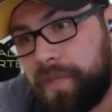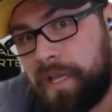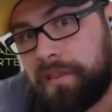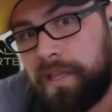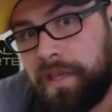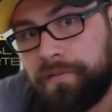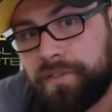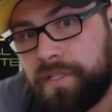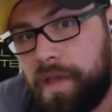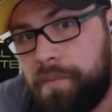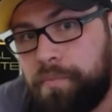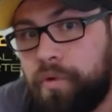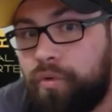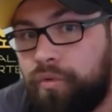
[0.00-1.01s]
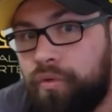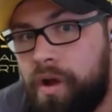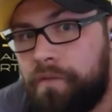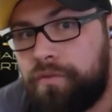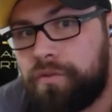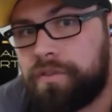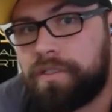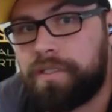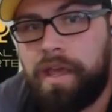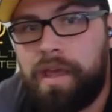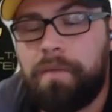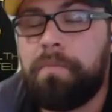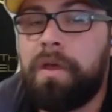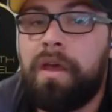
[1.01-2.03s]
left step or a right foot
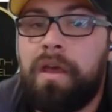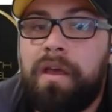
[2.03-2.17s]
step